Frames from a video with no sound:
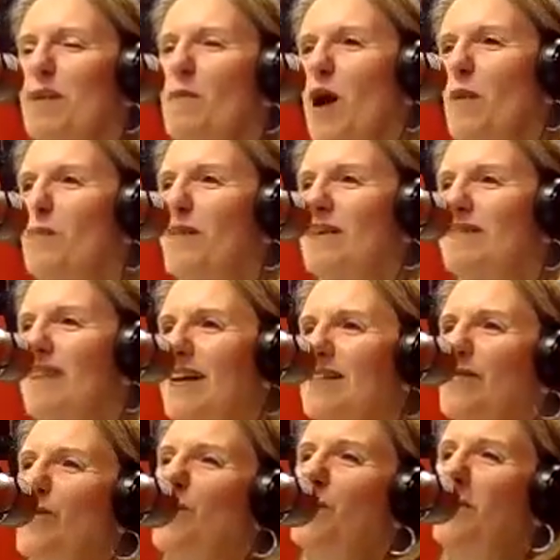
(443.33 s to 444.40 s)
up
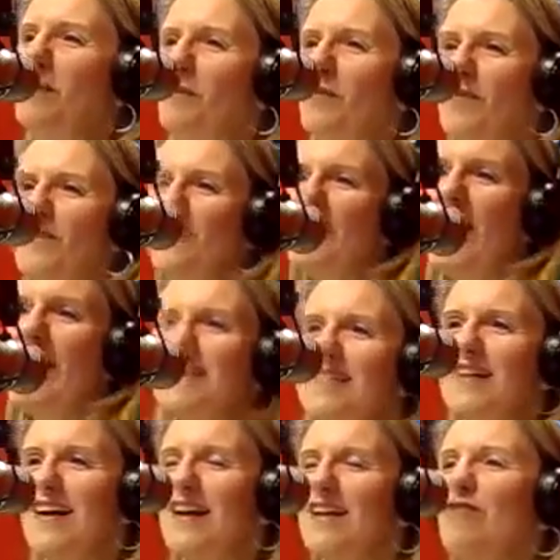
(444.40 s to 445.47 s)
and or people that
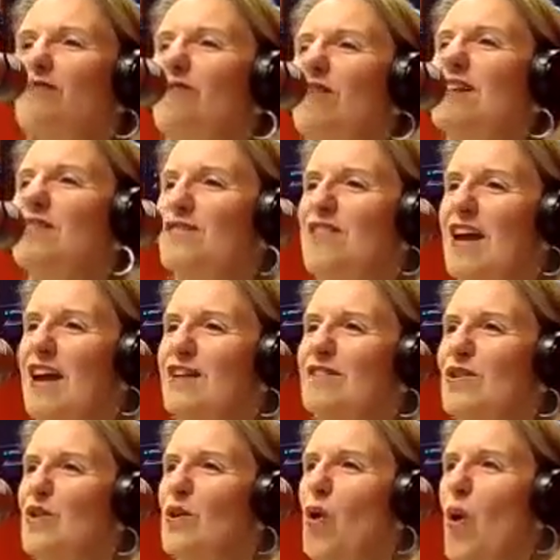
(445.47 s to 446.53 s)
are friends of theirs
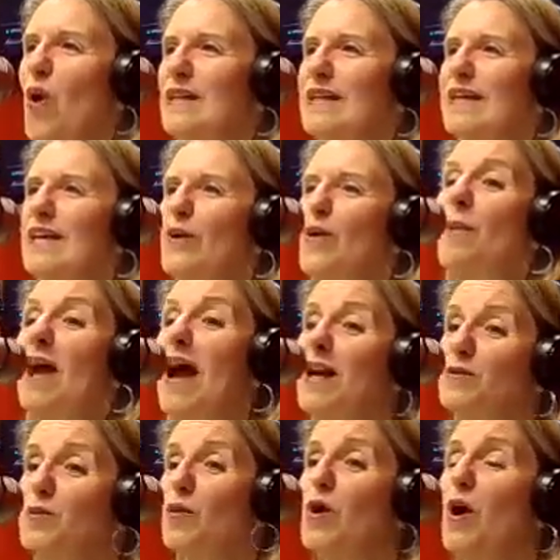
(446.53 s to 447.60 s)
that are calling, or my
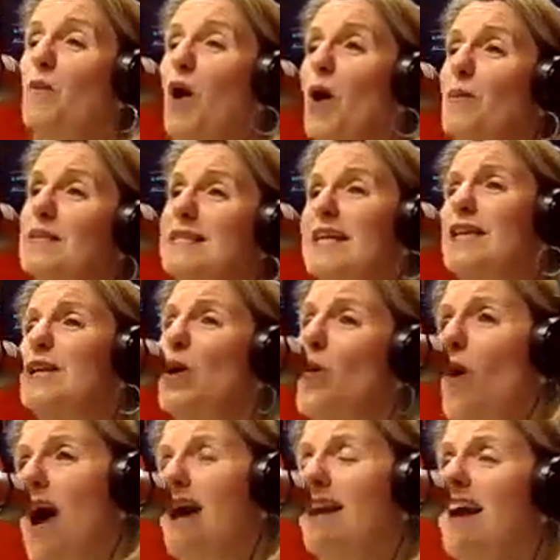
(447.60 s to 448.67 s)
husband will come home and say, you know
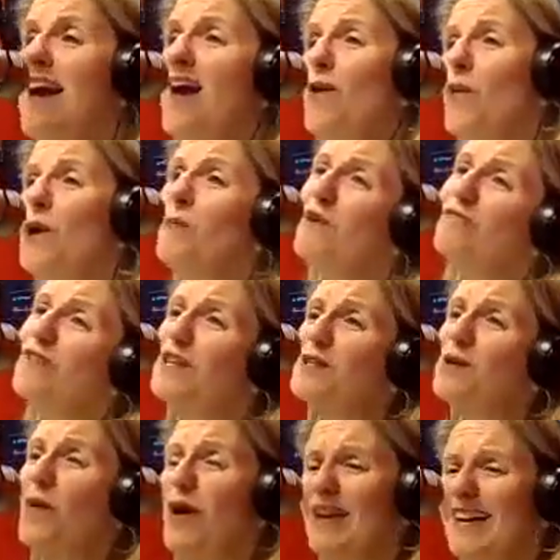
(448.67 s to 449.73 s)
what, one of my friends
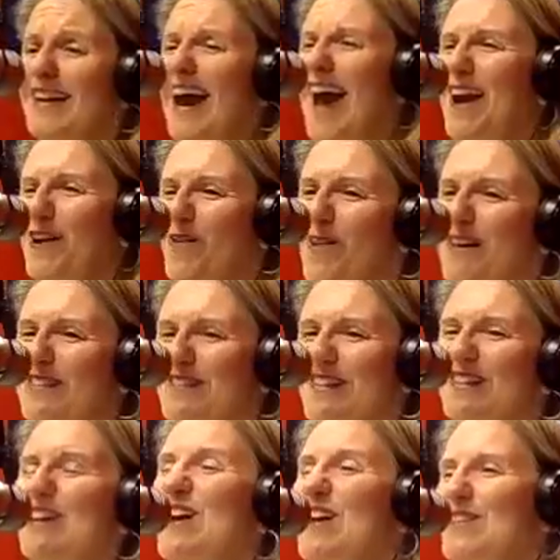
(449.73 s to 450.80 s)
called and had a
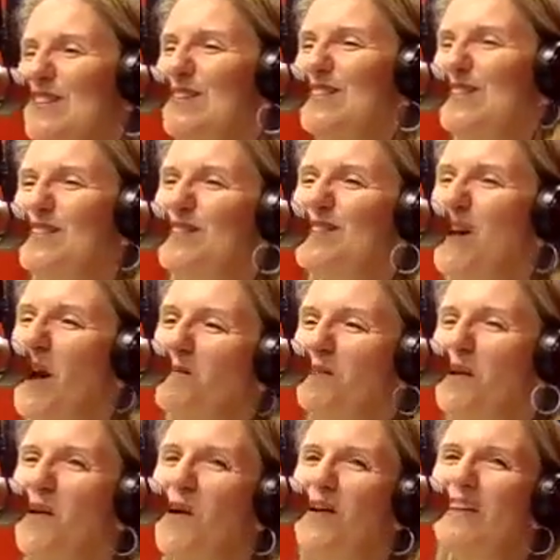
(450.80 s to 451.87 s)
question. So this is your
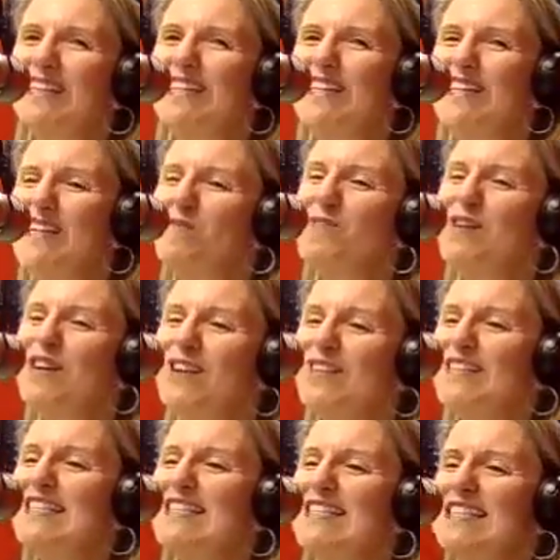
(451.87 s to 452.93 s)
time to call in. The number here
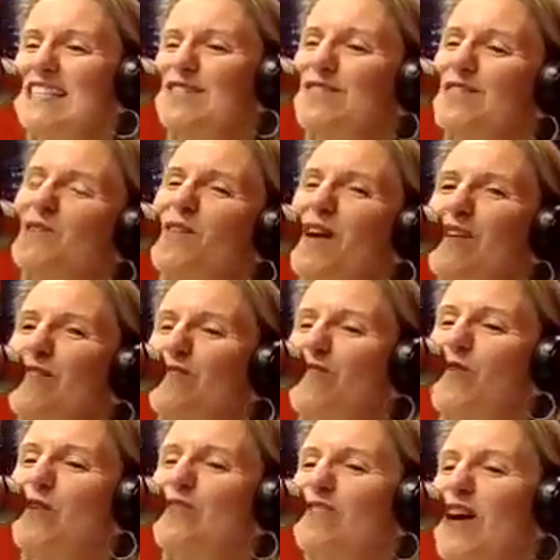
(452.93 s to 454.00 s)
is
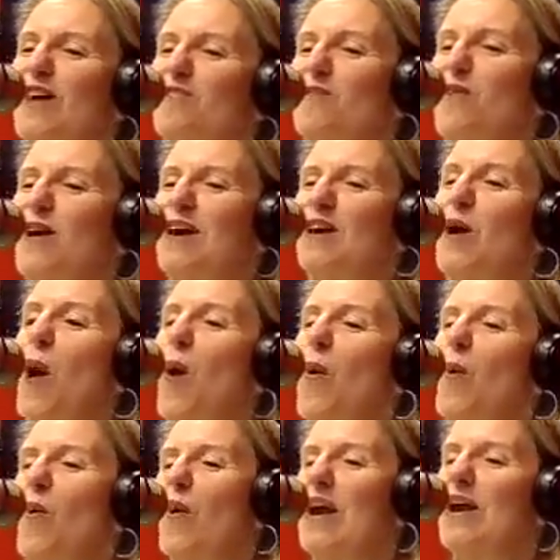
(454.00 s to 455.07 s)

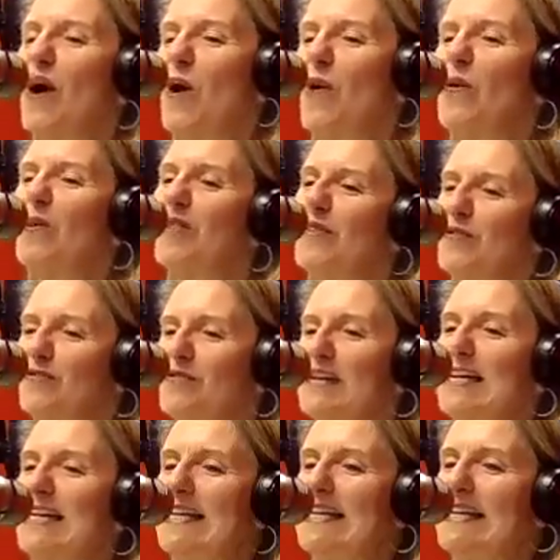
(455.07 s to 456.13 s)

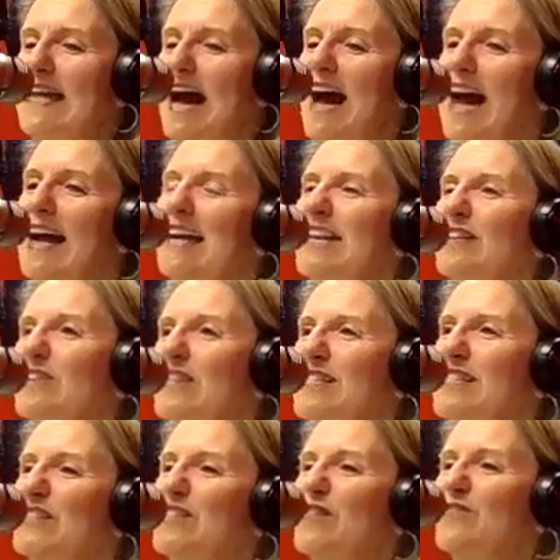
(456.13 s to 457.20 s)
631-451-1039, and you're
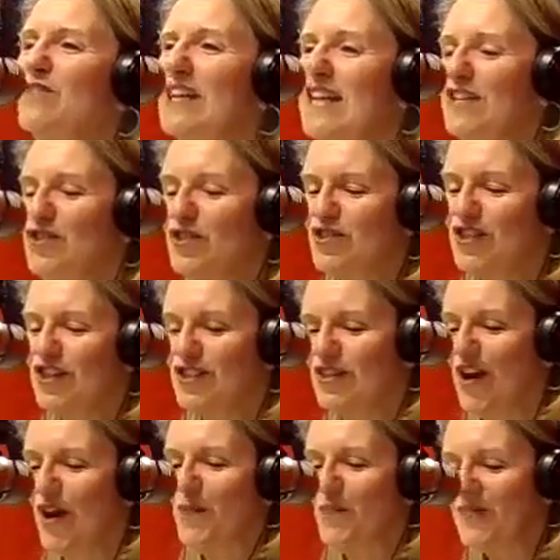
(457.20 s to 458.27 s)
listening to the Financial Chick
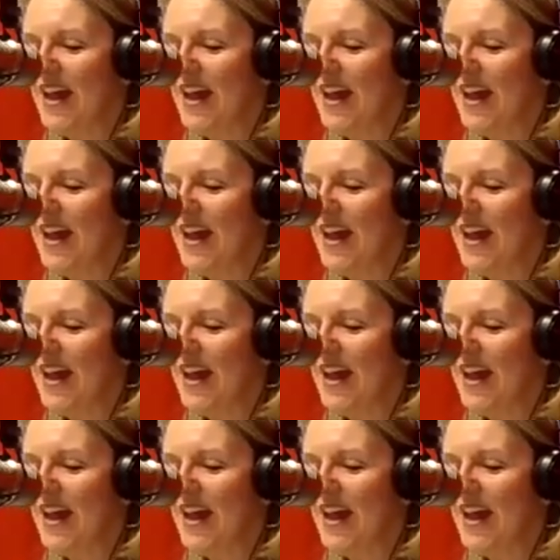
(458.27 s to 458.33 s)
Show.